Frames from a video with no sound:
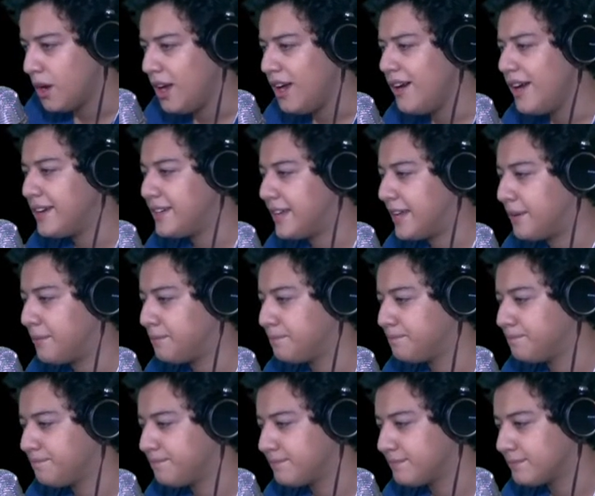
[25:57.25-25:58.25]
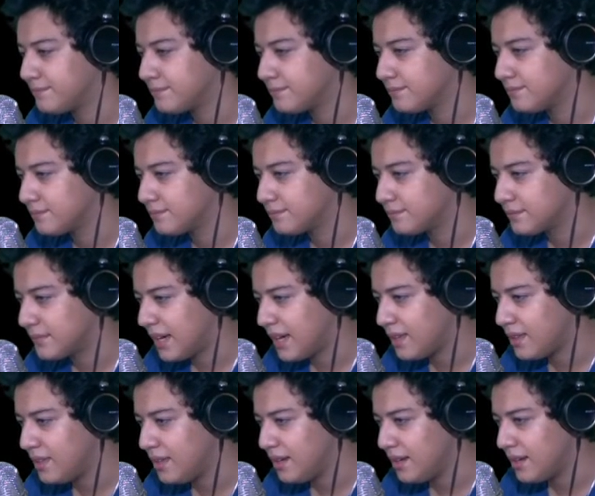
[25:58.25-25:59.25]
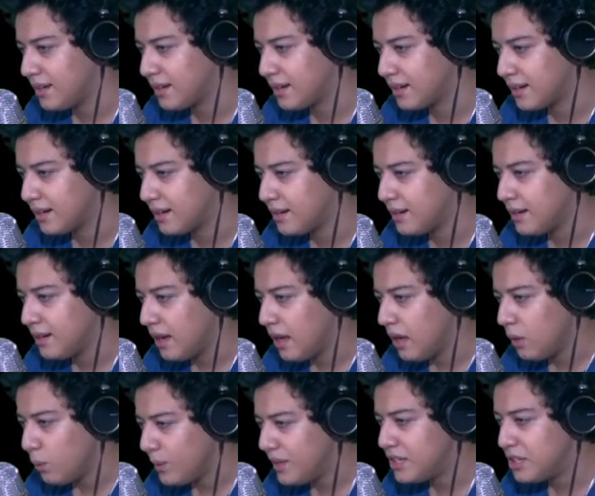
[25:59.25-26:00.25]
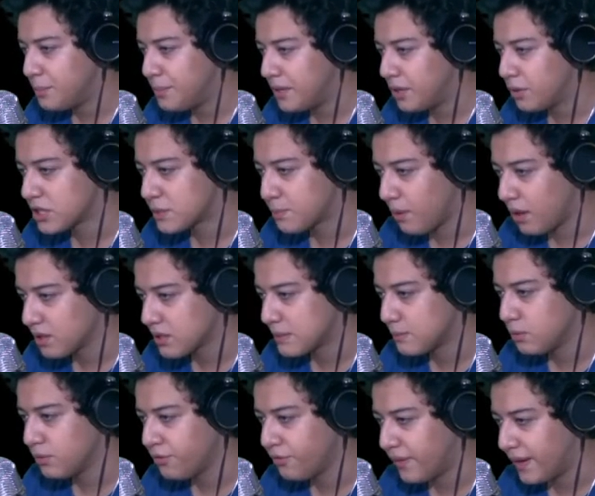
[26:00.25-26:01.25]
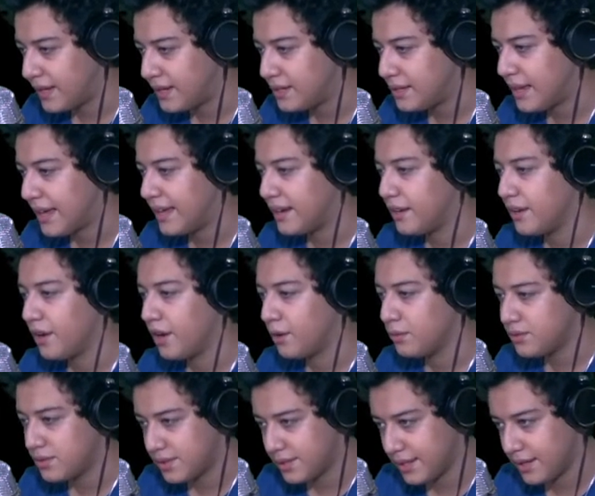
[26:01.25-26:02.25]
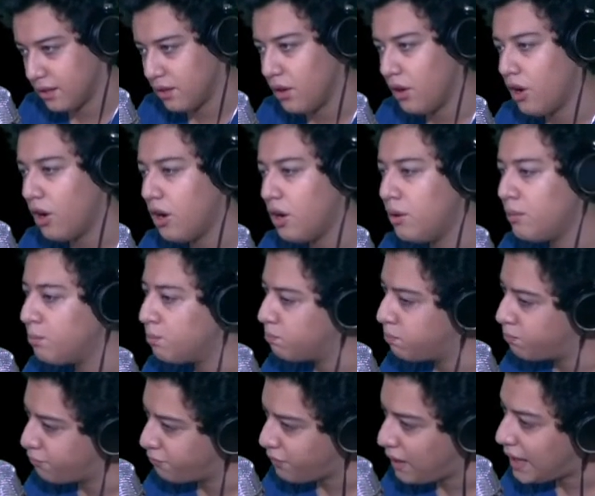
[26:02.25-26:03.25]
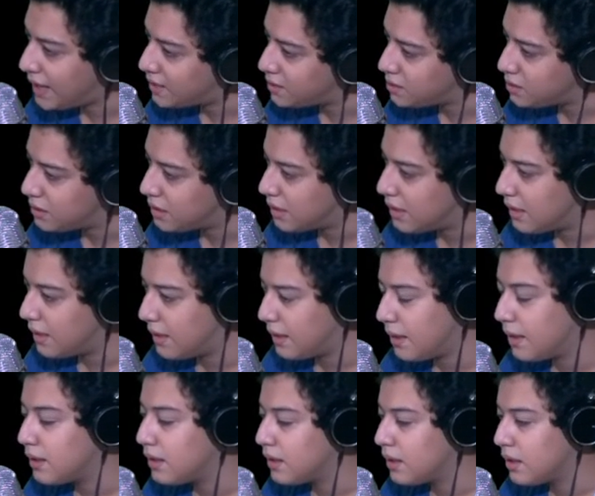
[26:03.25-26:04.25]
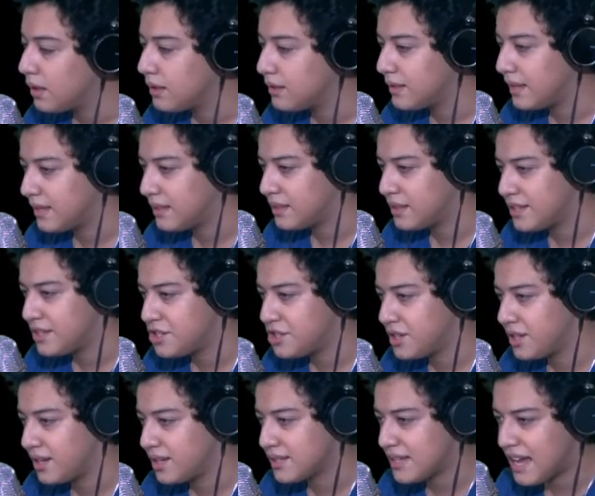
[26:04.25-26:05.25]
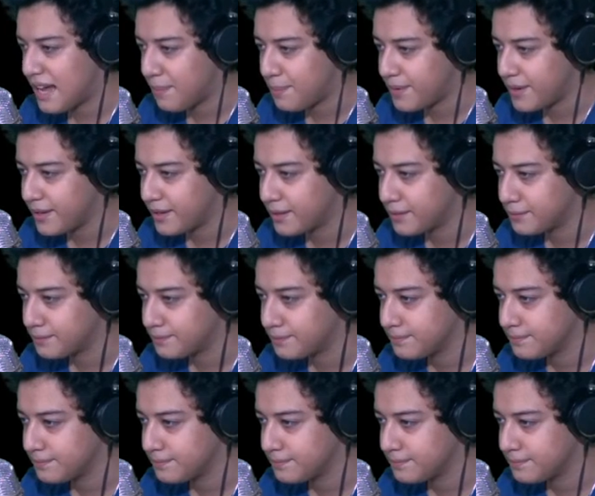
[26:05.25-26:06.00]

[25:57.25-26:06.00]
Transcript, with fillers: Alright then. I think we need to responsible friend and, you know, tell our friend that this shit is happening.